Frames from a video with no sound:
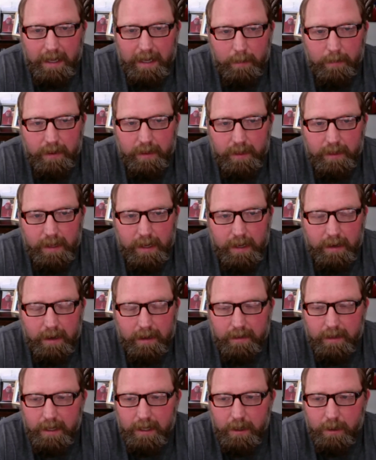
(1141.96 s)
empathy, and I
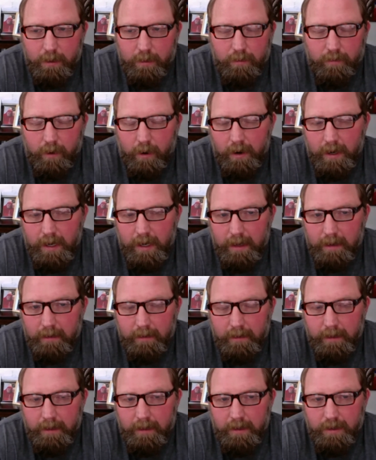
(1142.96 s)
think you've already
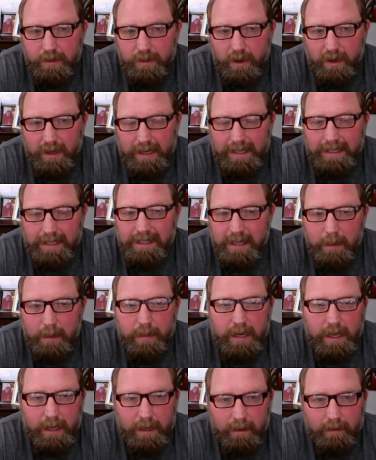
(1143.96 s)
started
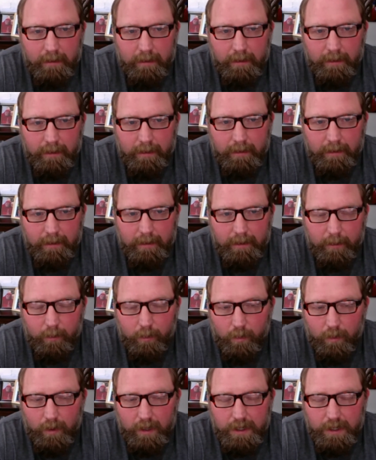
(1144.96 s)
exhibiting
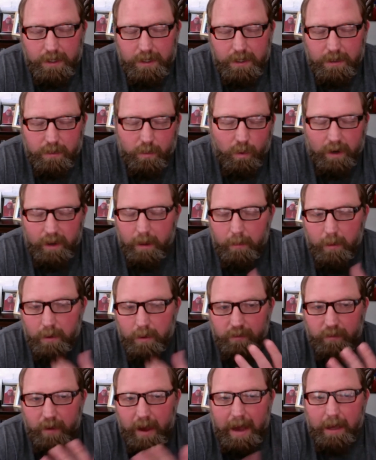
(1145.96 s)
which one of the
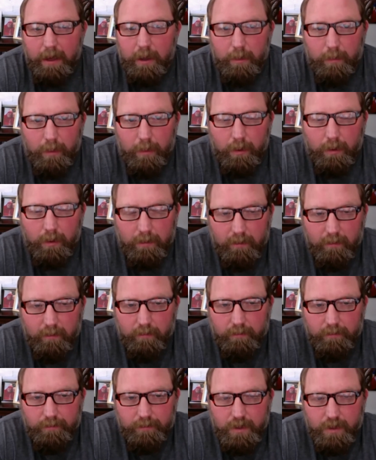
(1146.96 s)
most valuable
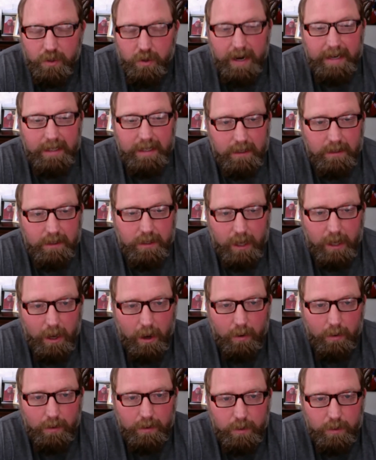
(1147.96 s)
traits as a
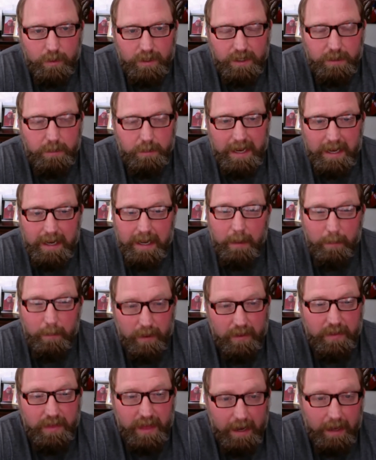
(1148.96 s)
coach, which is being
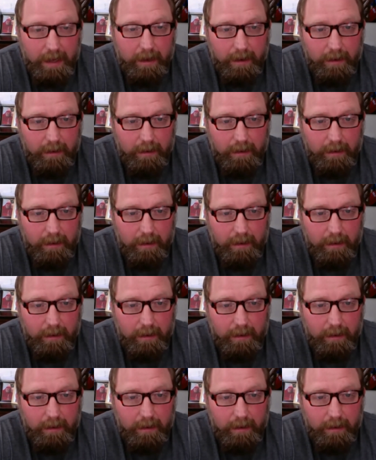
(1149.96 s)
empathetic.